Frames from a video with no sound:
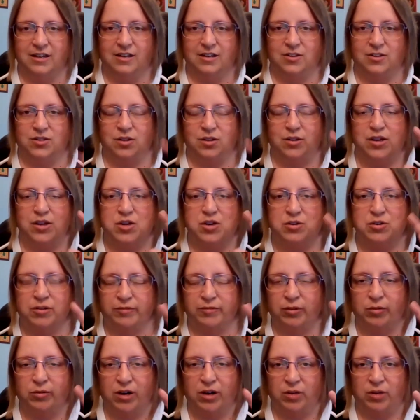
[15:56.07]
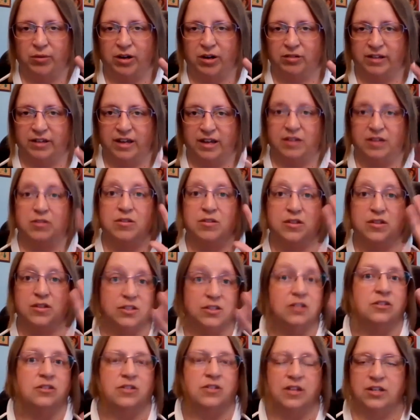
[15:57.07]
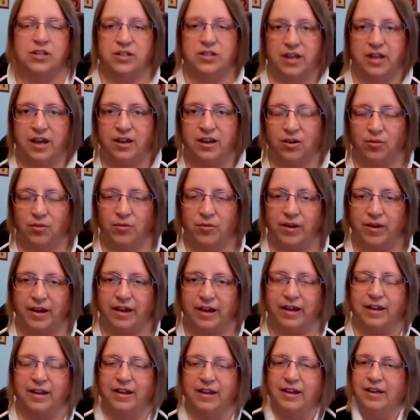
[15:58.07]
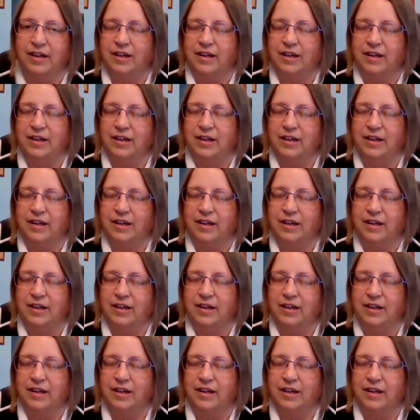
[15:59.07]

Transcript: so that you definitely walk away like this is the takeaway.